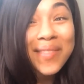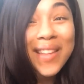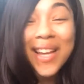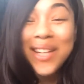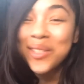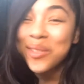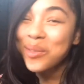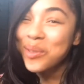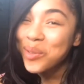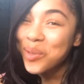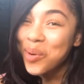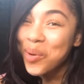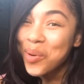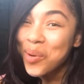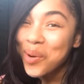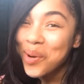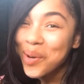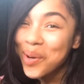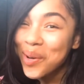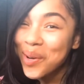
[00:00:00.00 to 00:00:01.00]
is you
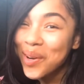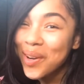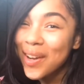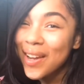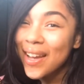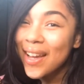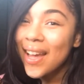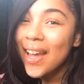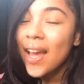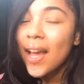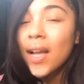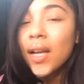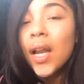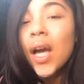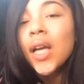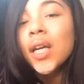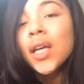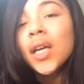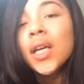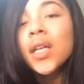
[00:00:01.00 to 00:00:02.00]
sure? He
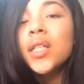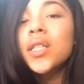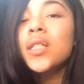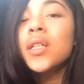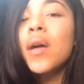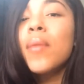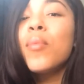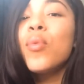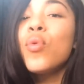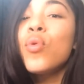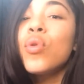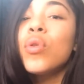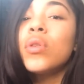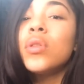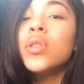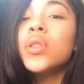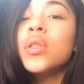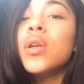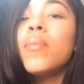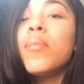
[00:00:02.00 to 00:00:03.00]
like, yeah, just come
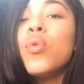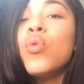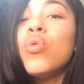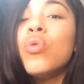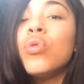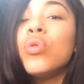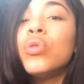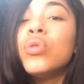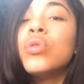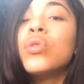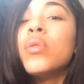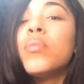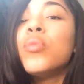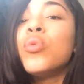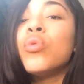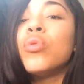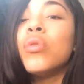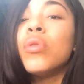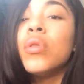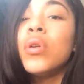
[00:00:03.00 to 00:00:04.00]
on, just come on, just come
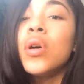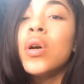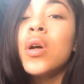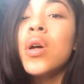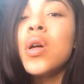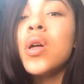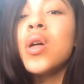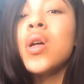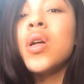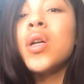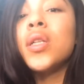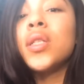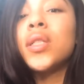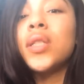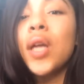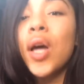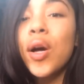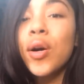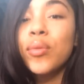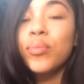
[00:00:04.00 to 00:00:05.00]
on.
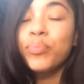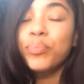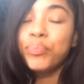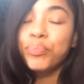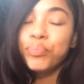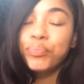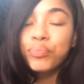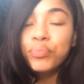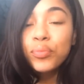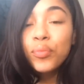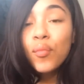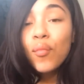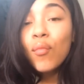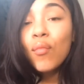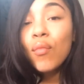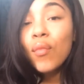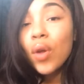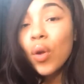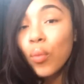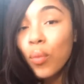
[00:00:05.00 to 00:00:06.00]
So
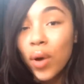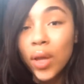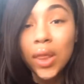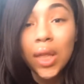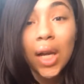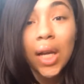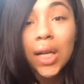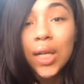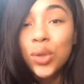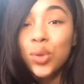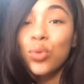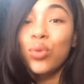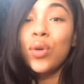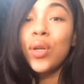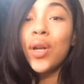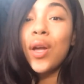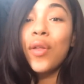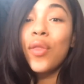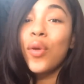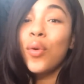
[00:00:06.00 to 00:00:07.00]
one thing lead to
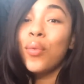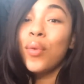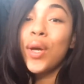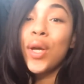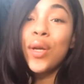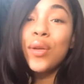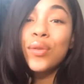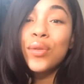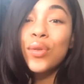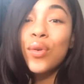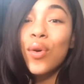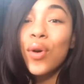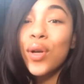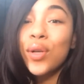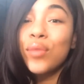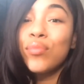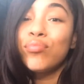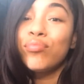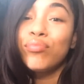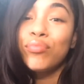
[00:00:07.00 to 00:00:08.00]
another. We
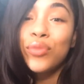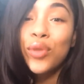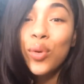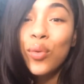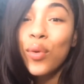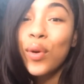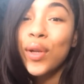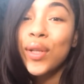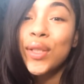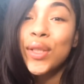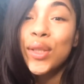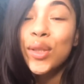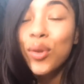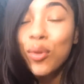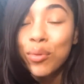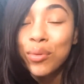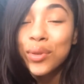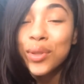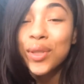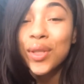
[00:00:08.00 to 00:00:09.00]
start doing
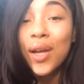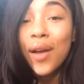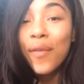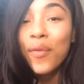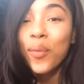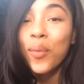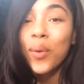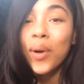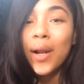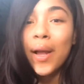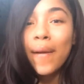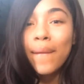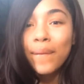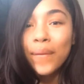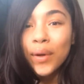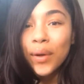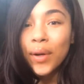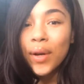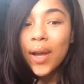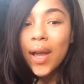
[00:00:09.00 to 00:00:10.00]
little stuff,
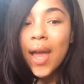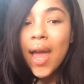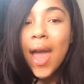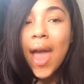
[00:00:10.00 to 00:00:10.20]
whatever.